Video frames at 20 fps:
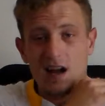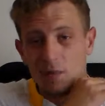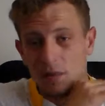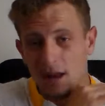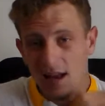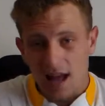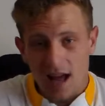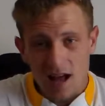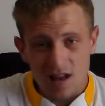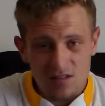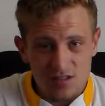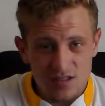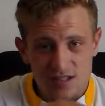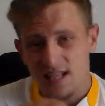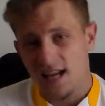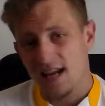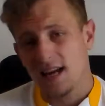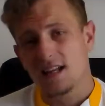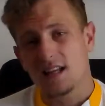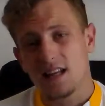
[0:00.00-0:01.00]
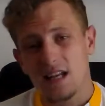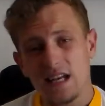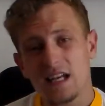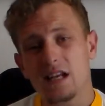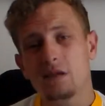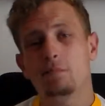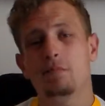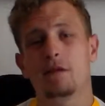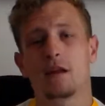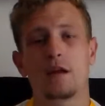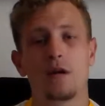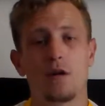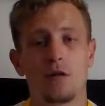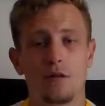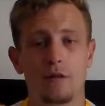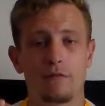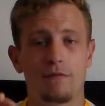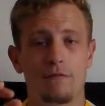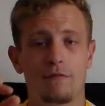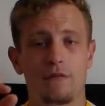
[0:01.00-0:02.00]
that I'm allowed to tackle any player
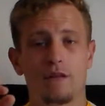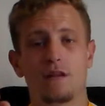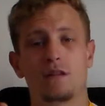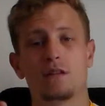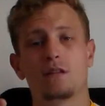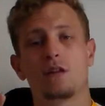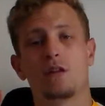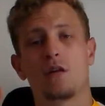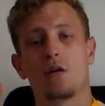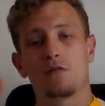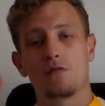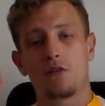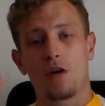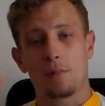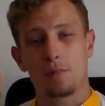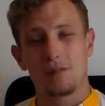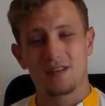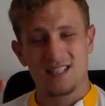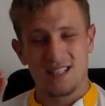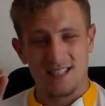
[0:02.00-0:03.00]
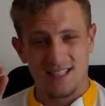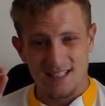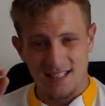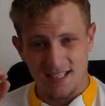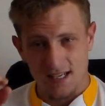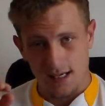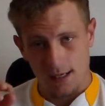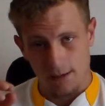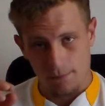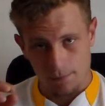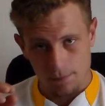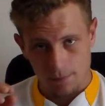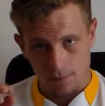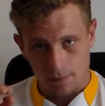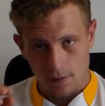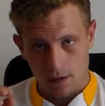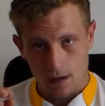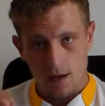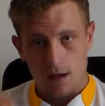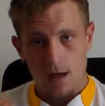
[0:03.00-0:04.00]
on the field of the opposite team
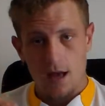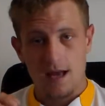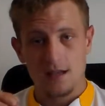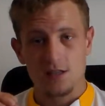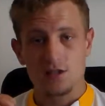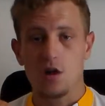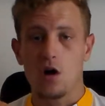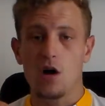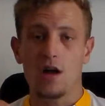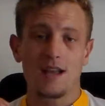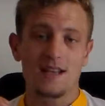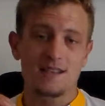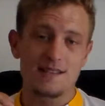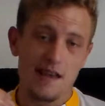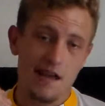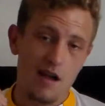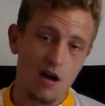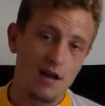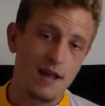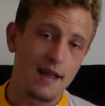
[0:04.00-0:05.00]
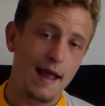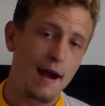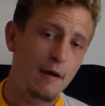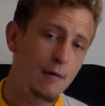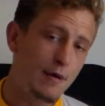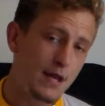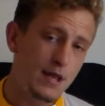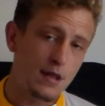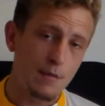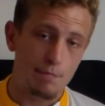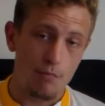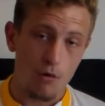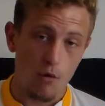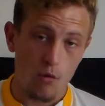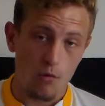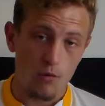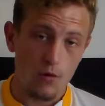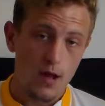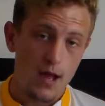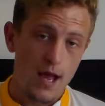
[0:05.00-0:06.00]
as long as they are carrying the
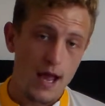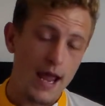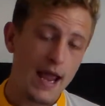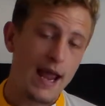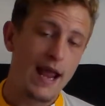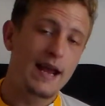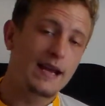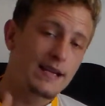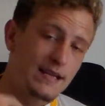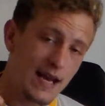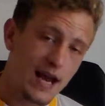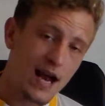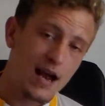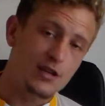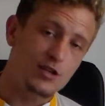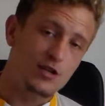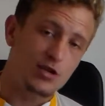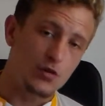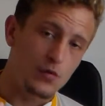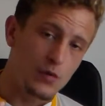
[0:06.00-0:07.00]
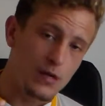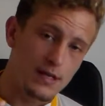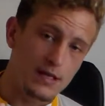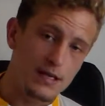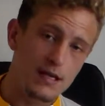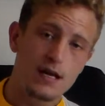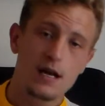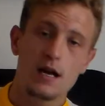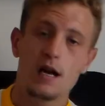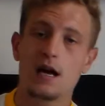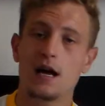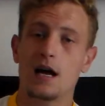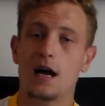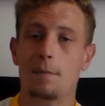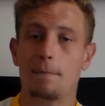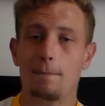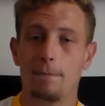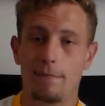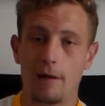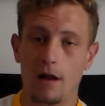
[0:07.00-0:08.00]
ball and I do it
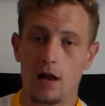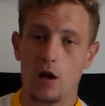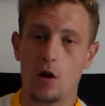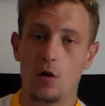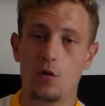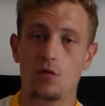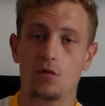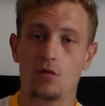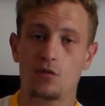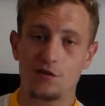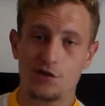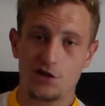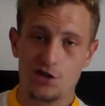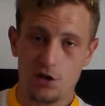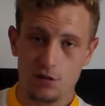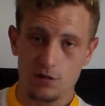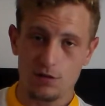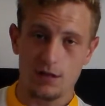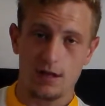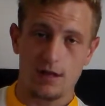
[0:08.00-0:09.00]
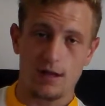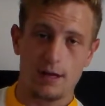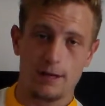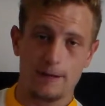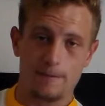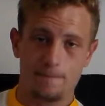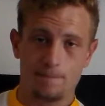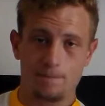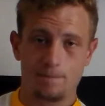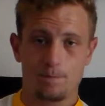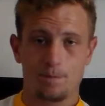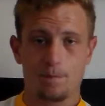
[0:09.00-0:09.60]
below the shoulder line.